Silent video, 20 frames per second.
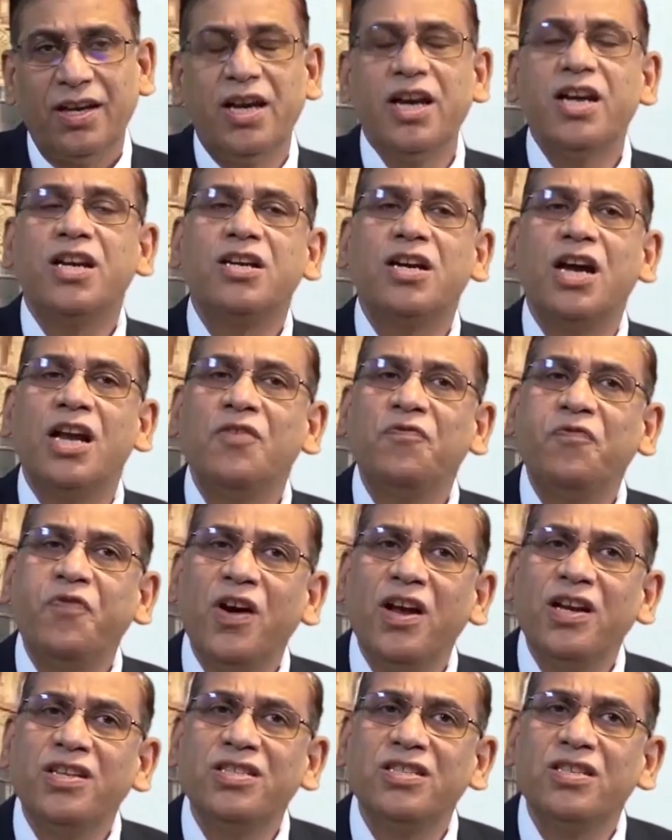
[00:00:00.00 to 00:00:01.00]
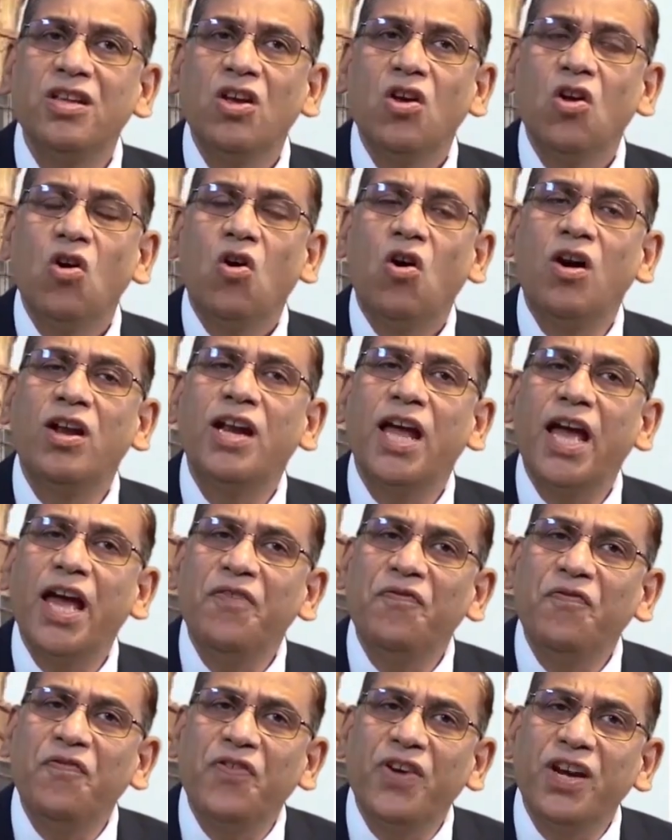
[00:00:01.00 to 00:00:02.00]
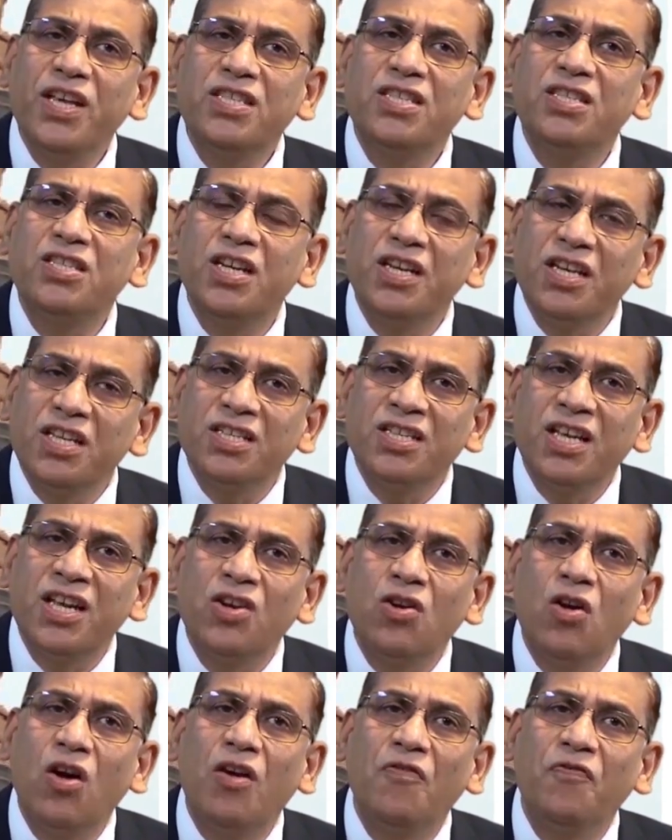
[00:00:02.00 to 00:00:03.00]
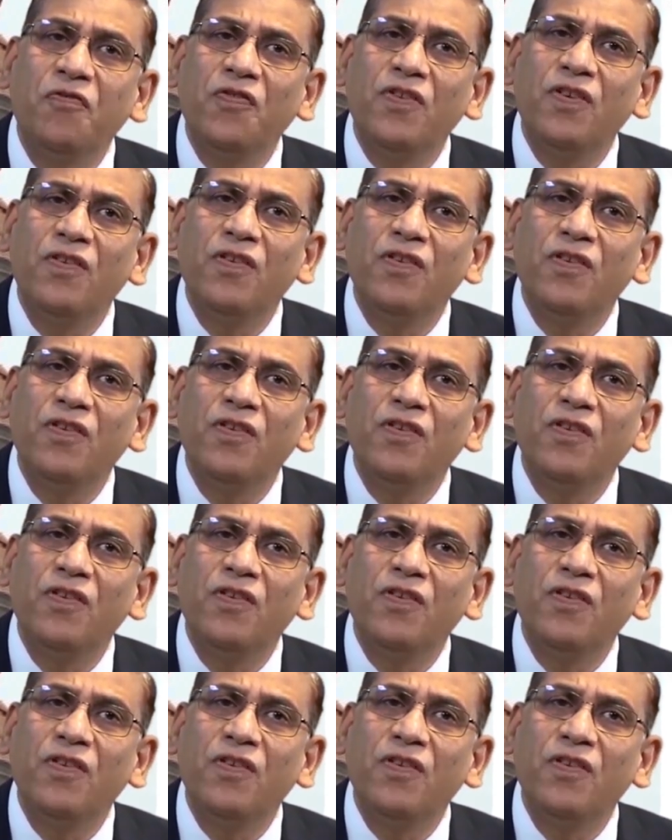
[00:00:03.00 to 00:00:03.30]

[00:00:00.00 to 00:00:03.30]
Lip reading: It confers on every citizen of